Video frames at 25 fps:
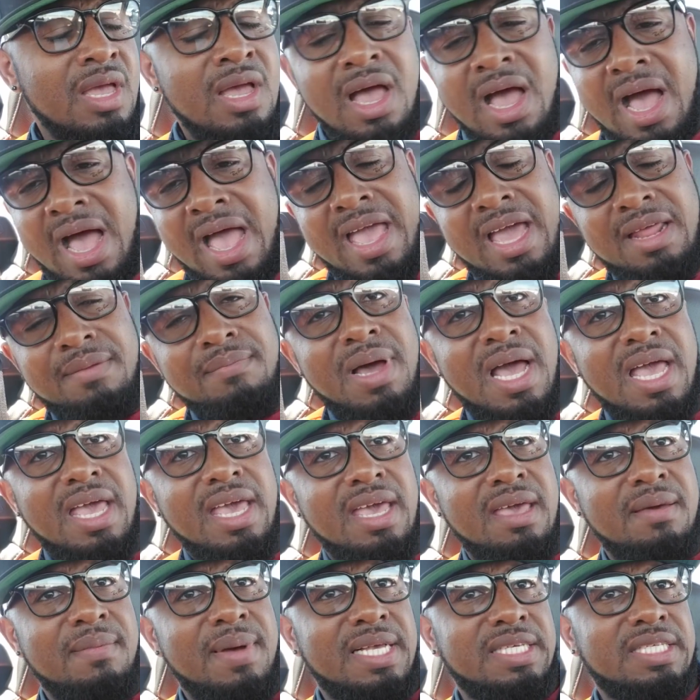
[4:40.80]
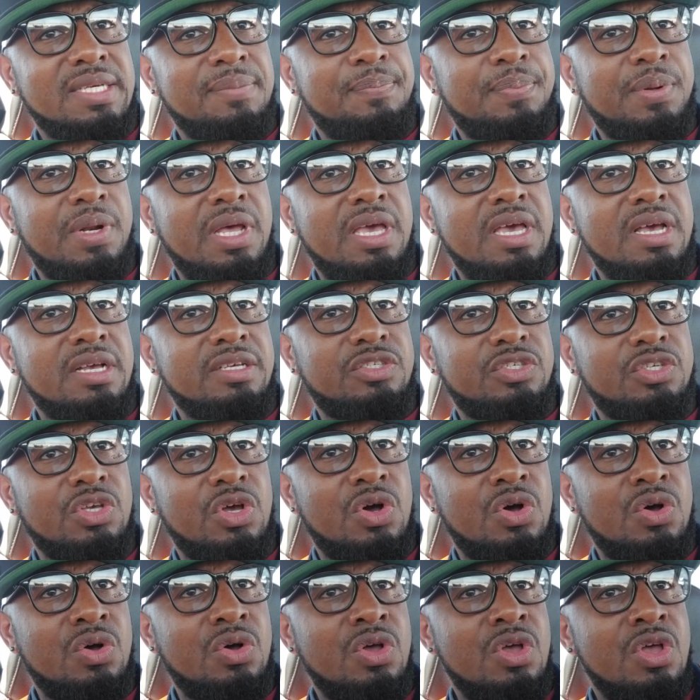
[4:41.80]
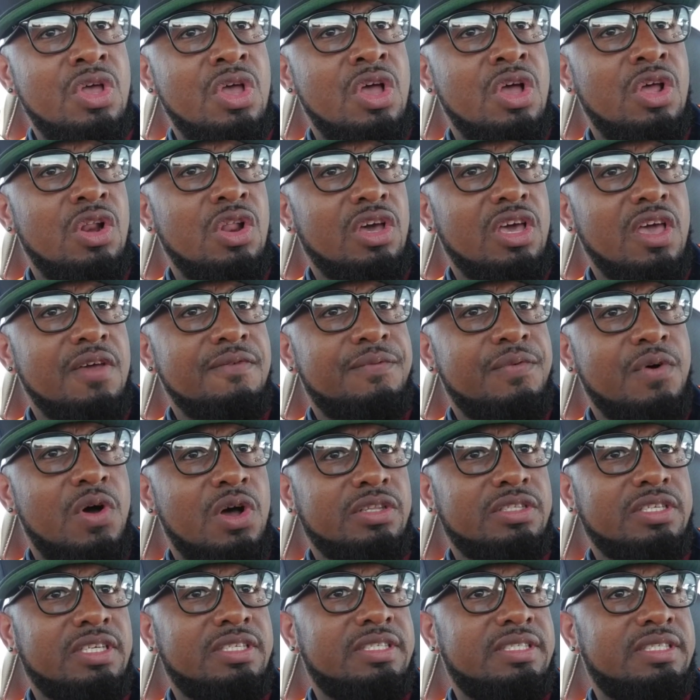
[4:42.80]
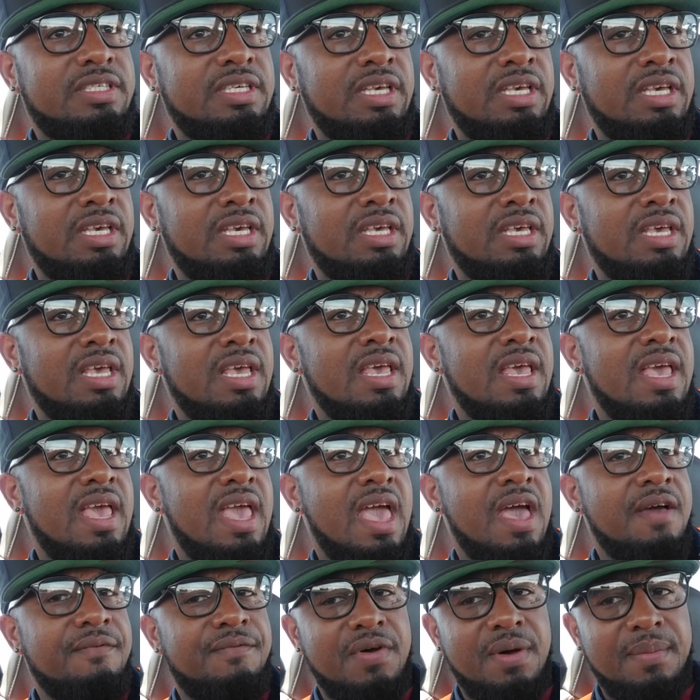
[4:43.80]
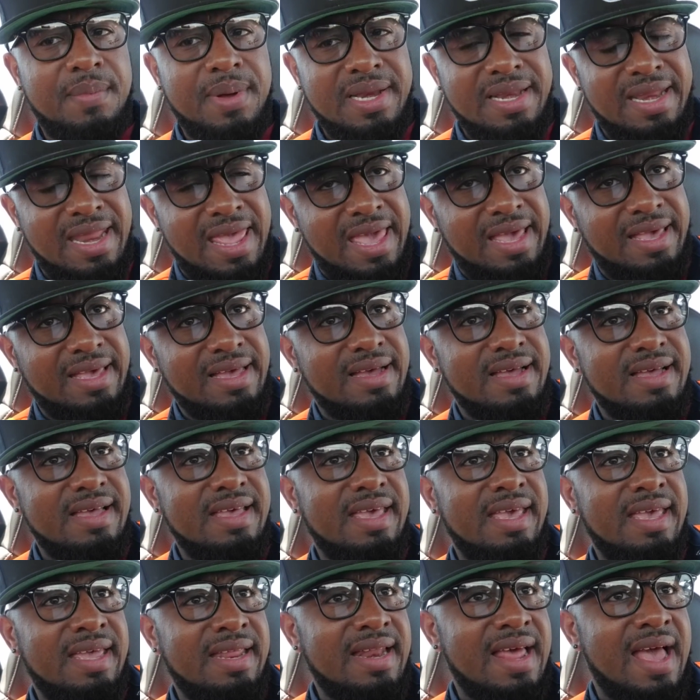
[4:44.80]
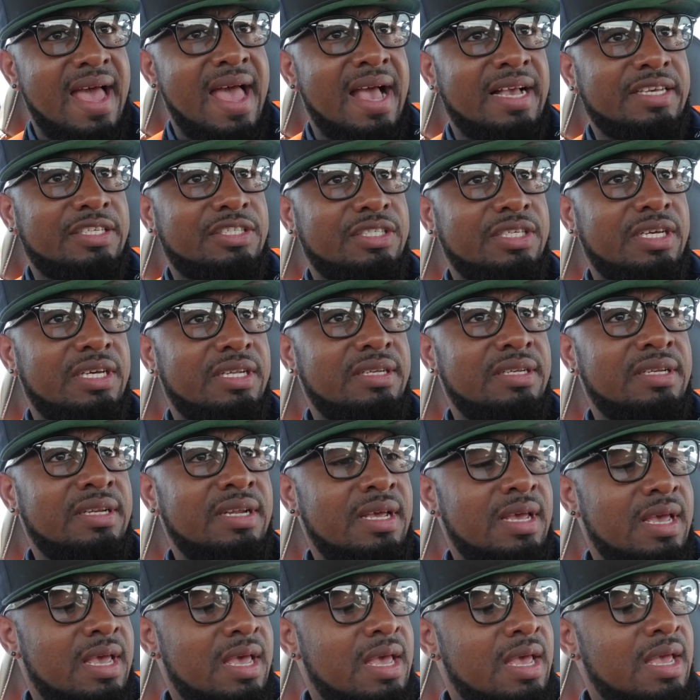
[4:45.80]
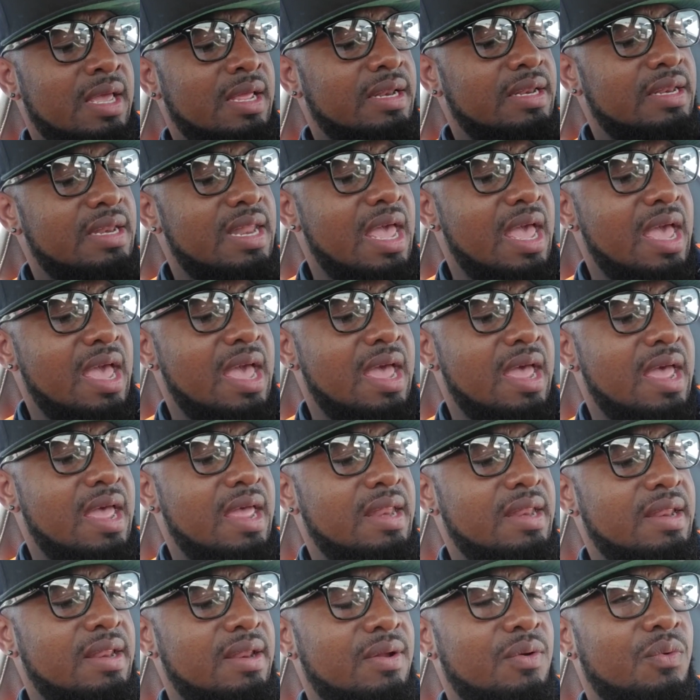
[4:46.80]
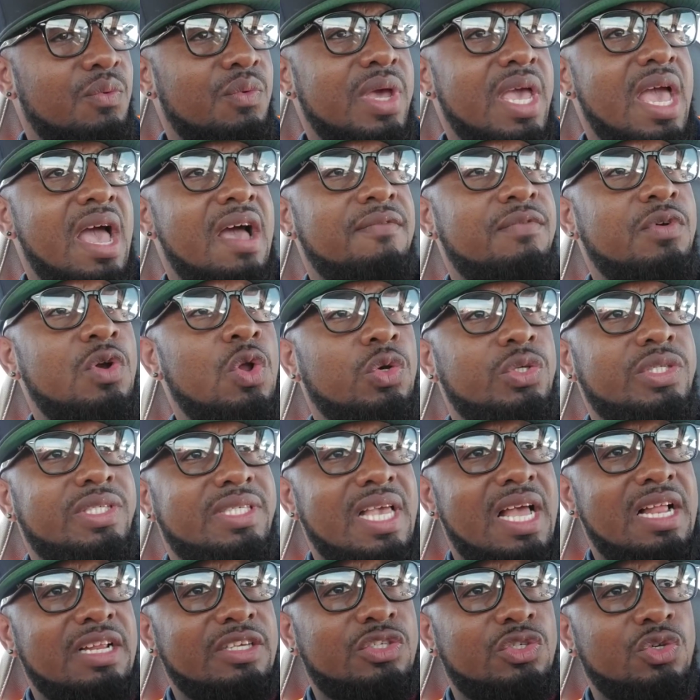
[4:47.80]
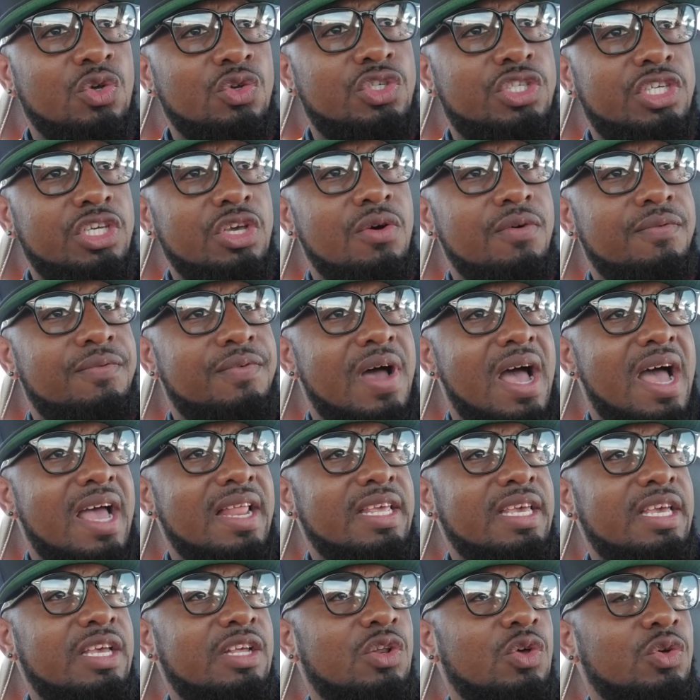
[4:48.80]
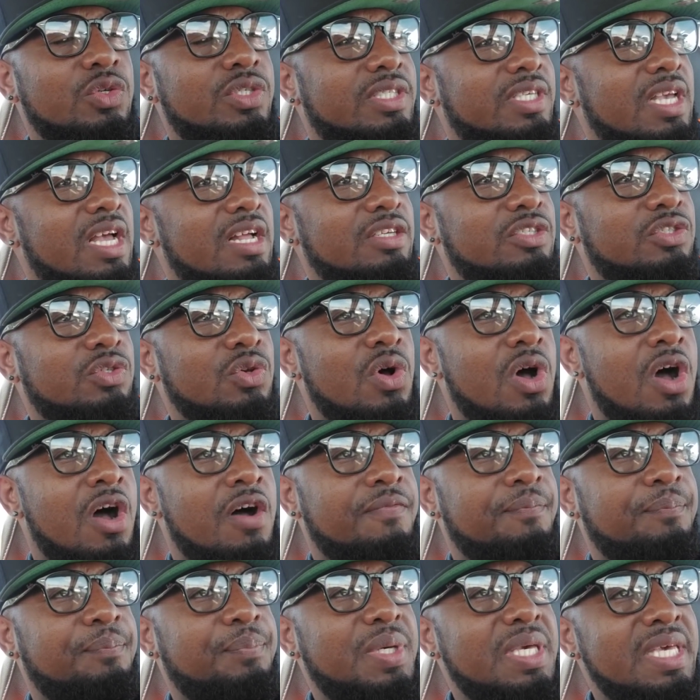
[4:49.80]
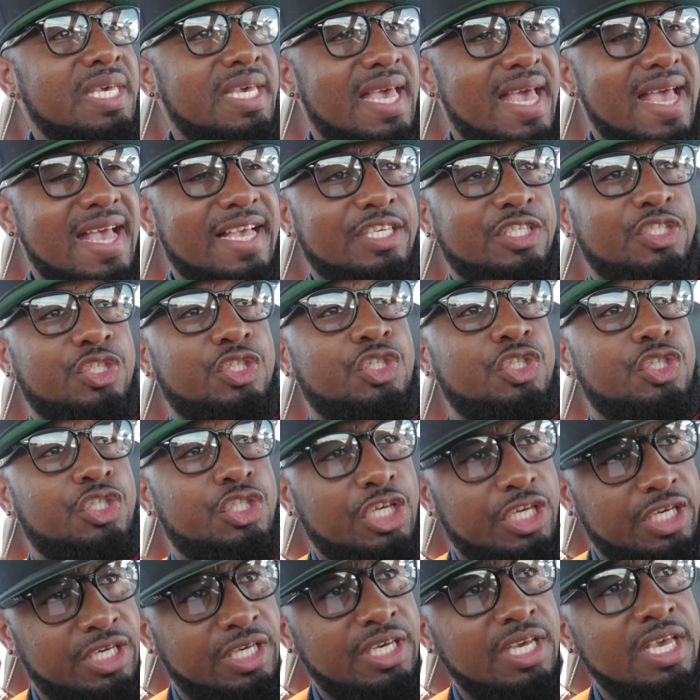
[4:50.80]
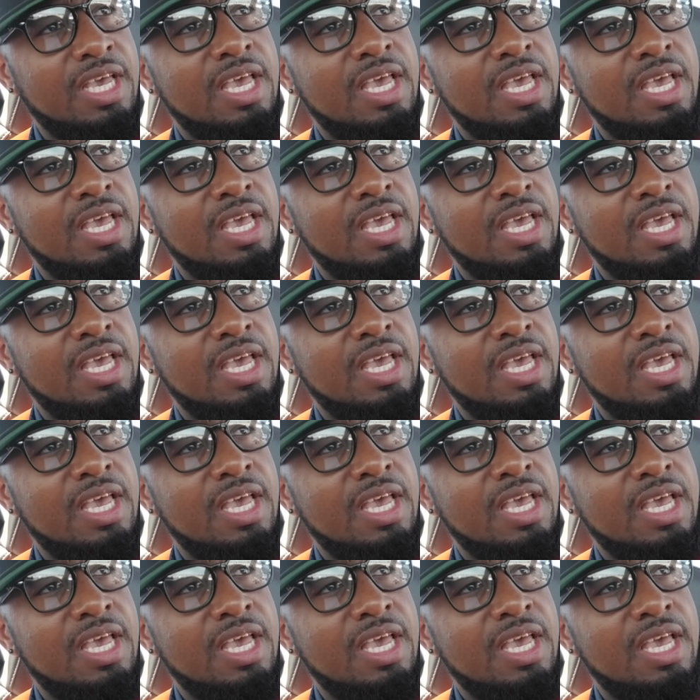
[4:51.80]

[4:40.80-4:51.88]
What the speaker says: I admire him as a player, so looking forward to see Ever Banega in action. Then we have Lo Celso, Giovanni Lo Celso of PSG.